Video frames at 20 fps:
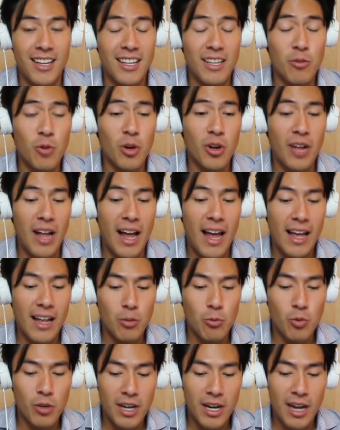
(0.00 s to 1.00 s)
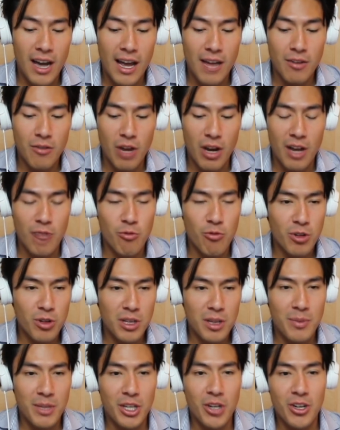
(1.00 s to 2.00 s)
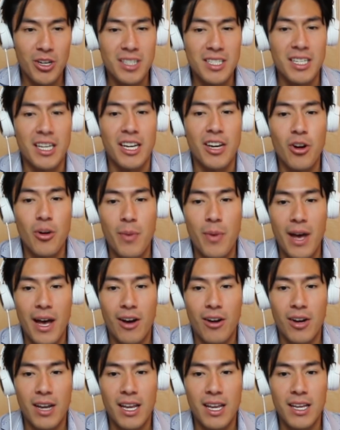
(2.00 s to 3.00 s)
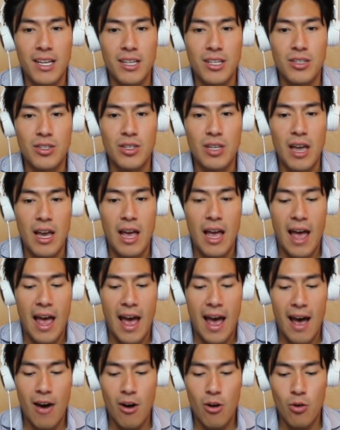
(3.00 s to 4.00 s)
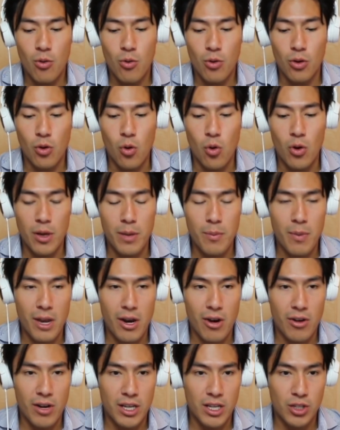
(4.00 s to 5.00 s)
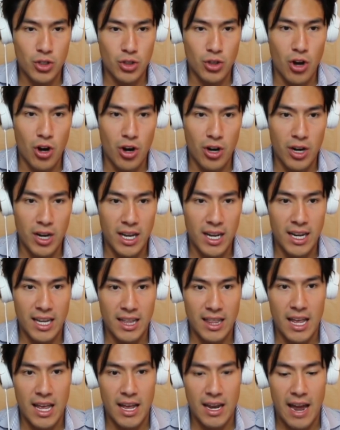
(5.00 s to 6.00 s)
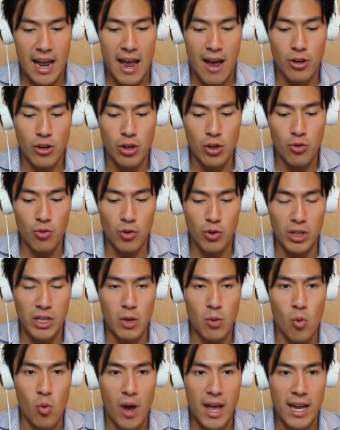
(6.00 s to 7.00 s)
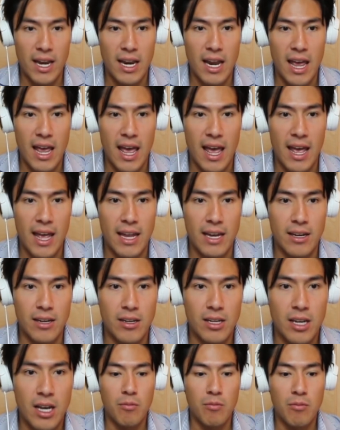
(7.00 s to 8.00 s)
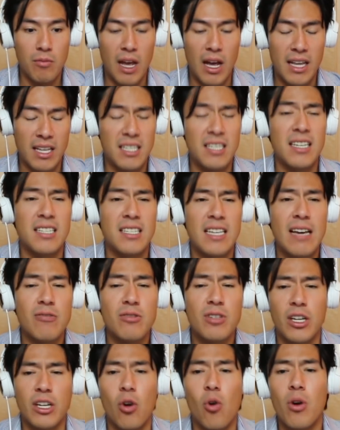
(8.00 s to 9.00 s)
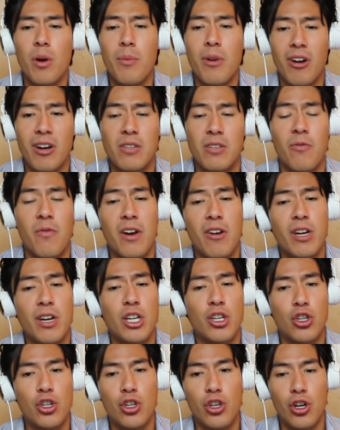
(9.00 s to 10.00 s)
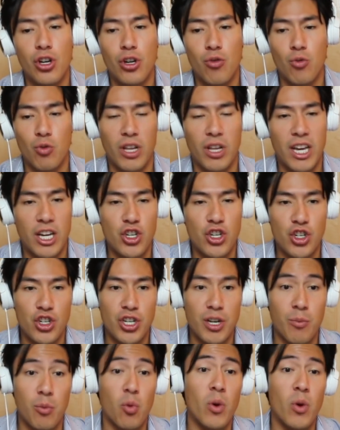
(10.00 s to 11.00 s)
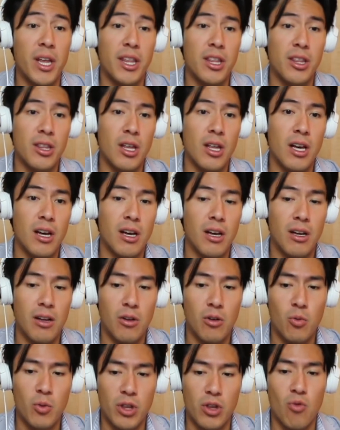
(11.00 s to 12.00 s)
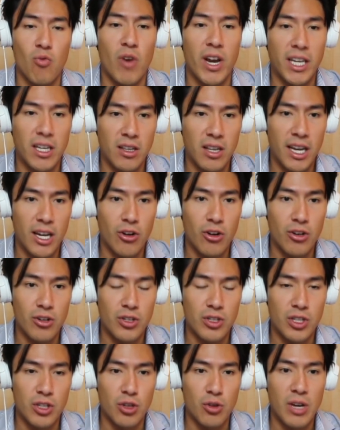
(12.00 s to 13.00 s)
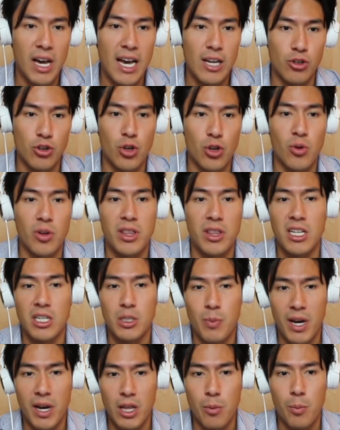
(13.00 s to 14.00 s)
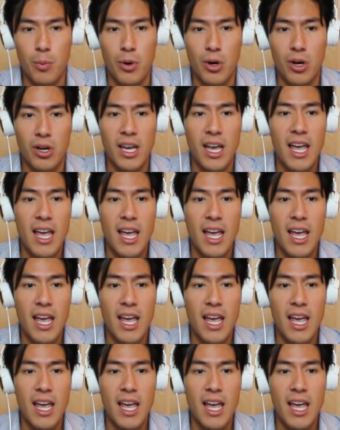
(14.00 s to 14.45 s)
Well, what I'd really be curious to hear about is how Coinberry started and then how you really went. And it sounds like Coinberry has a very good relationship with the regulators. You guys are doing things by the book.